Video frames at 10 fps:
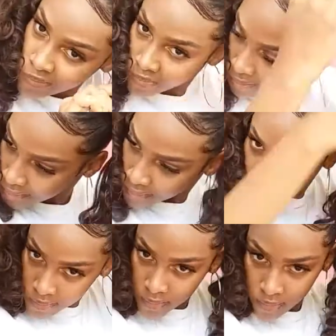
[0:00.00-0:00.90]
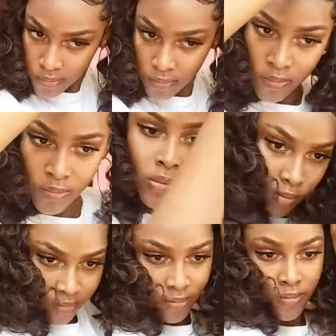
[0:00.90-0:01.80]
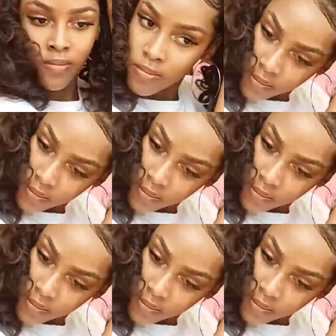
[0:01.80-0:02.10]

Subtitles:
a hair scrunchie, and